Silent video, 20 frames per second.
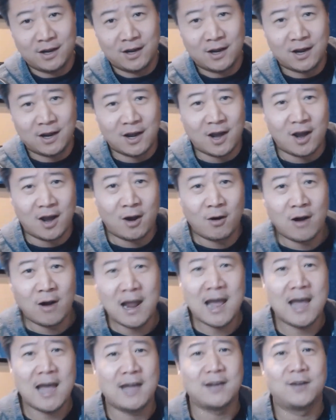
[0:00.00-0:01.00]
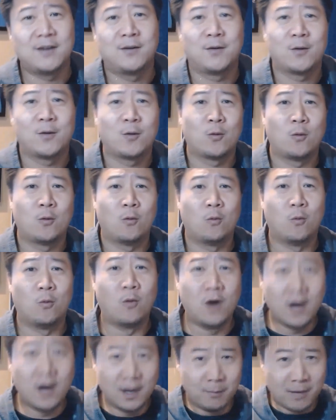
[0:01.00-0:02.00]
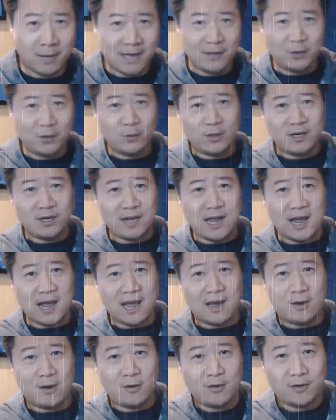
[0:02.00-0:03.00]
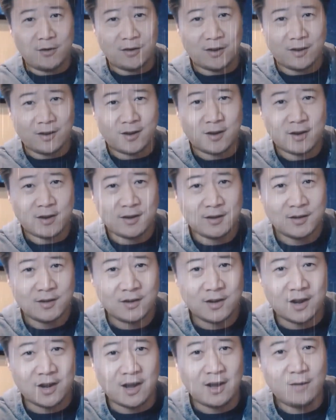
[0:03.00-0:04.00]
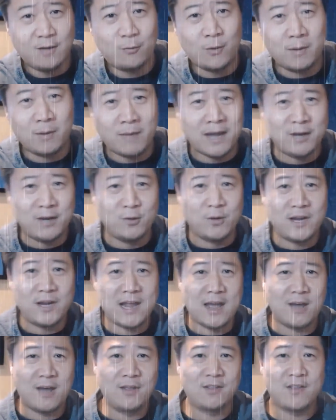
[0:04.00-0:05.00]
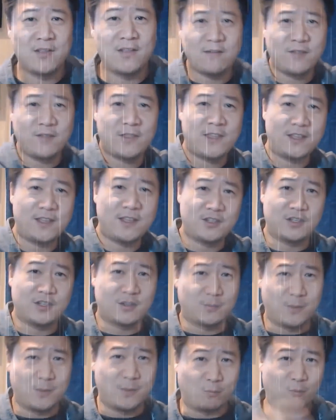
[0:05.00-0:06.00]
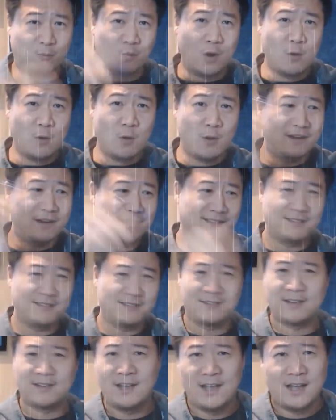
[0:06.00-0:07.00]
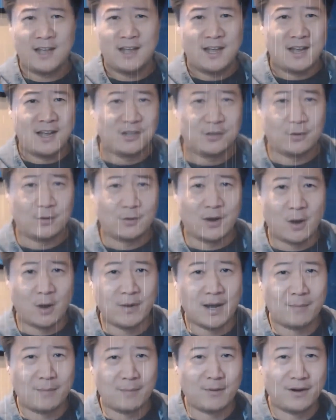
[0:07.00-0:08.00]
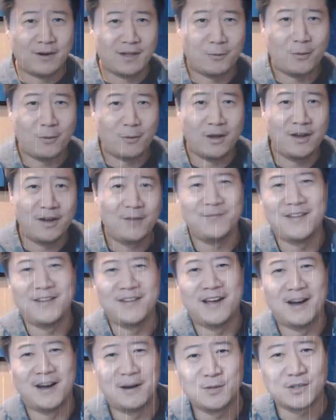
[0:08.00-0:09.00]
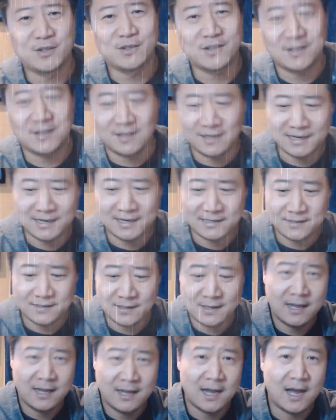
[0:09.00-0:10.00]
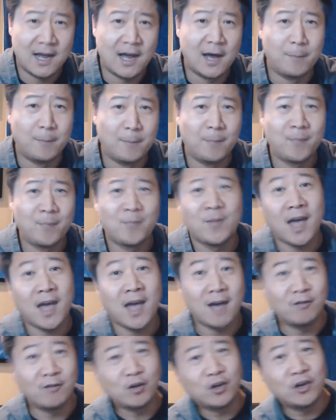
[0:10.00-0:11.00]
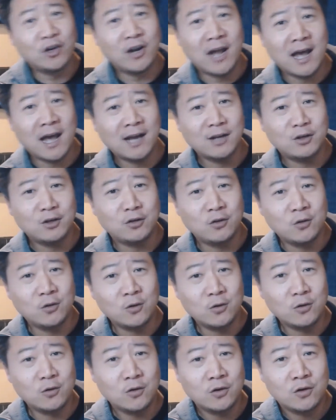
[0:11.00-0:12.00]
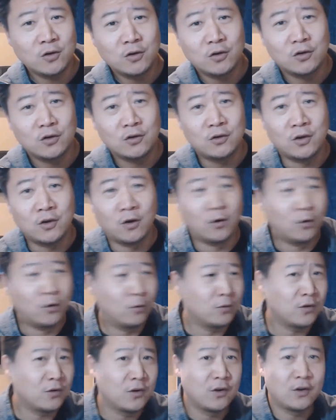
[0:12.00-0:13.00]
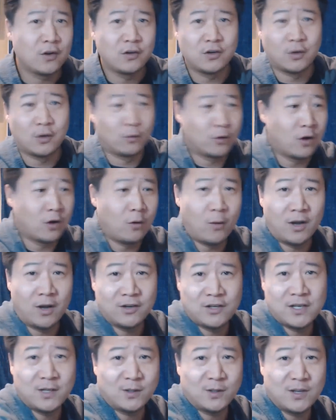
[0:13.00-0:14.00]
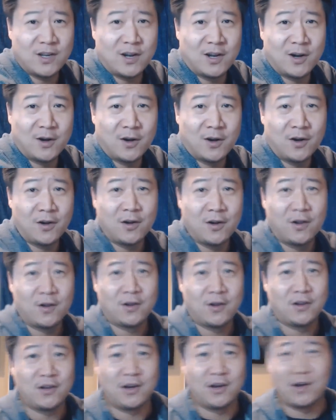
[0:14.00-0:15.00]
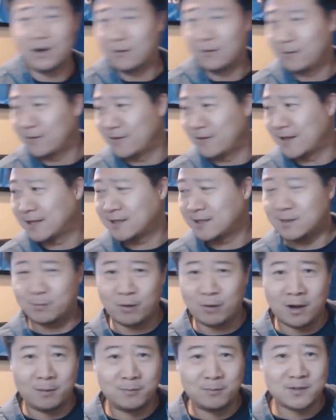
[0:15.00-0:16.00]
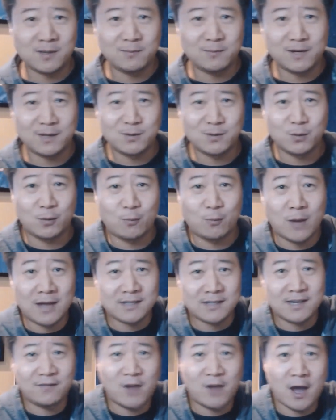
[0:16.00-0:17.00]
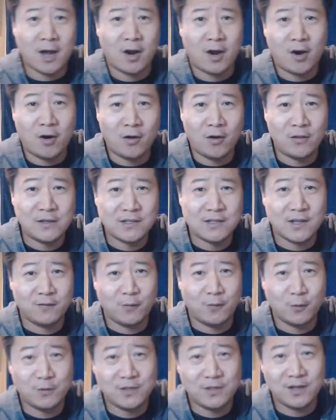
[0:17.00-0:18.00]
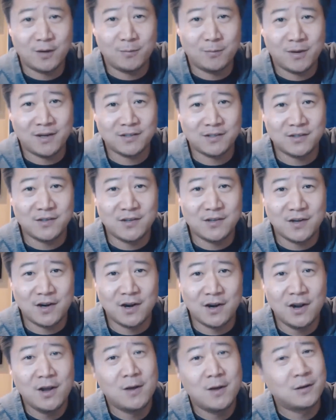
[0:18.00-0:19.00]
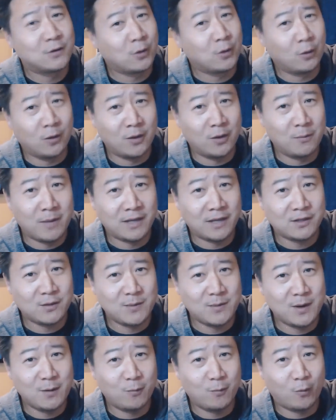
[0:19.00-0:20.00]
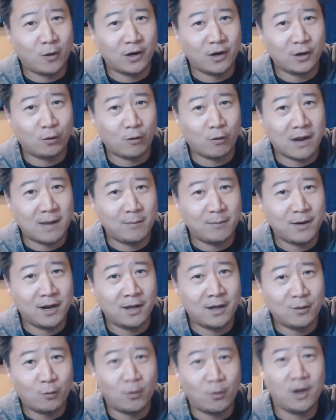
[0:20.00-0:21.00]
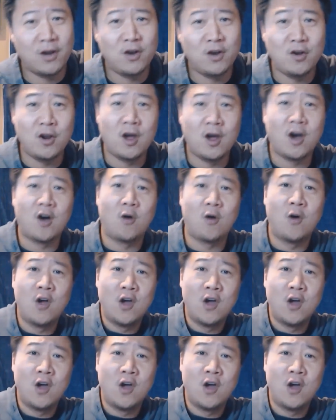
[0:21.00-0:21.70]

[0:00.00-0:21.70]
All right. What am I doing now? Huh? What am I doing now? Everything is just ruined. Do I open up another one? No, I'm just kidding, guys. Have a good attitude. Don't go on tilt here. You know, that's the problem sometimes with wax. I've got all these FOTL boxes here. Totally makes me want to grab another one. No.